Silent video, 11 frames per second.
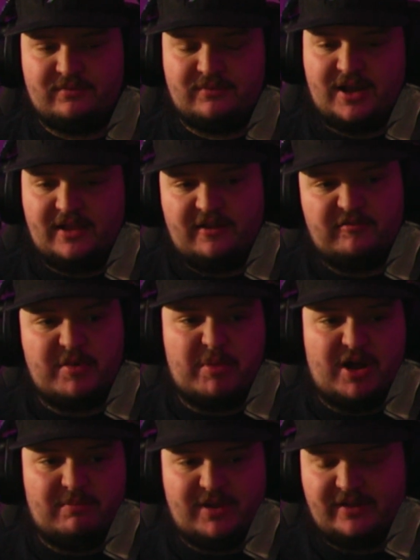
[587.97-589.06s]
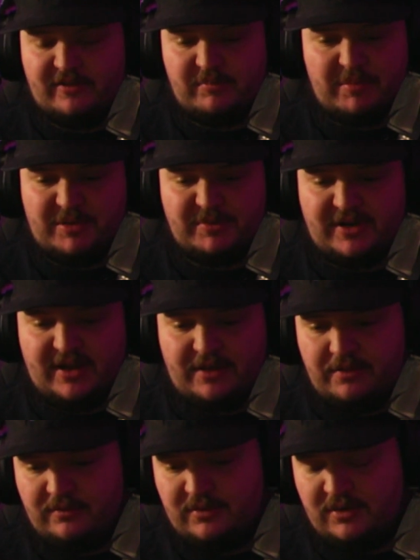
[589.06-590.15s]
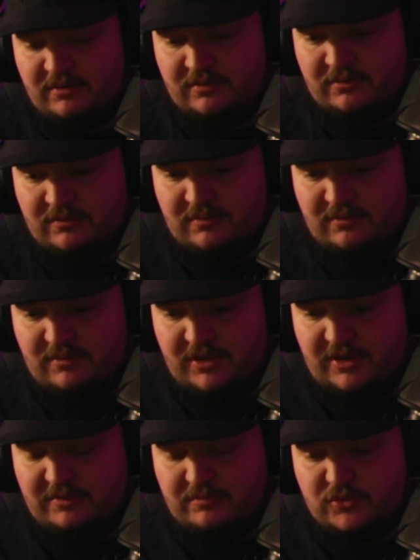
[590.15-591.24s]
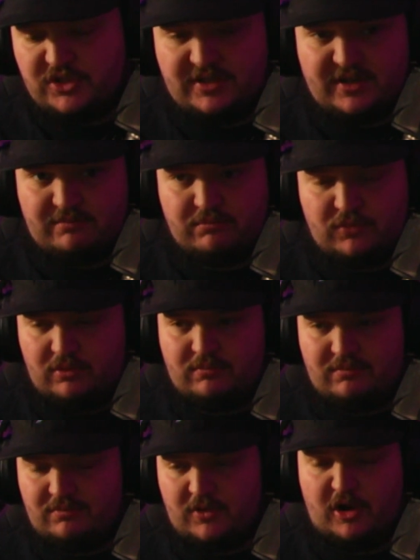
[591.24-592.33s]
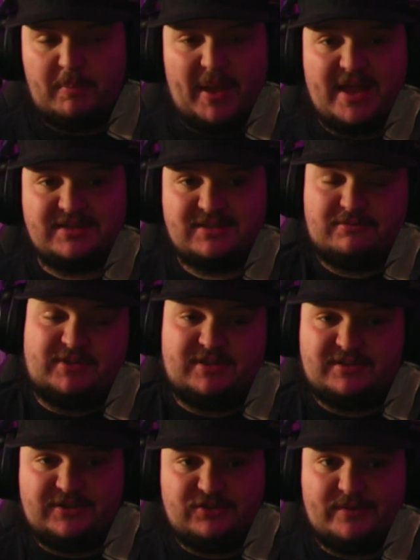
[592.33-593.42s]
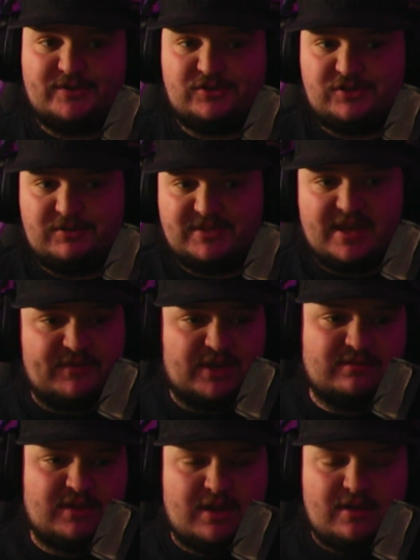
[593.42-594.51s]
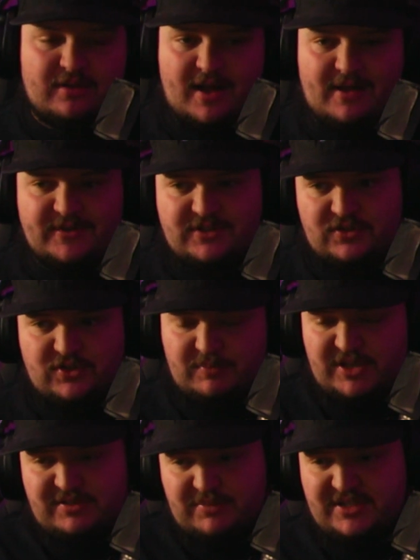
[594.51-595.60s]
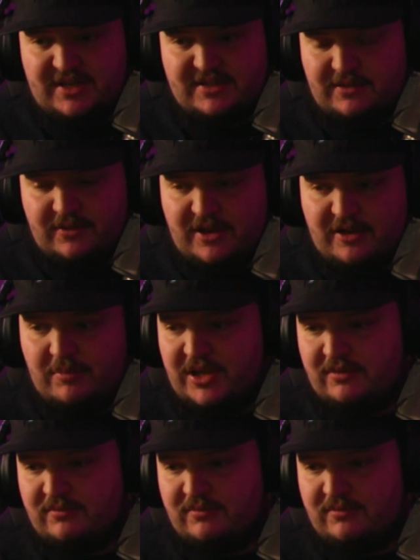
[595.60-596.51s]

I love my mom. I love my mom to death. She did her best with the situation she was given. Obviously, she made some mistakes here and there, but,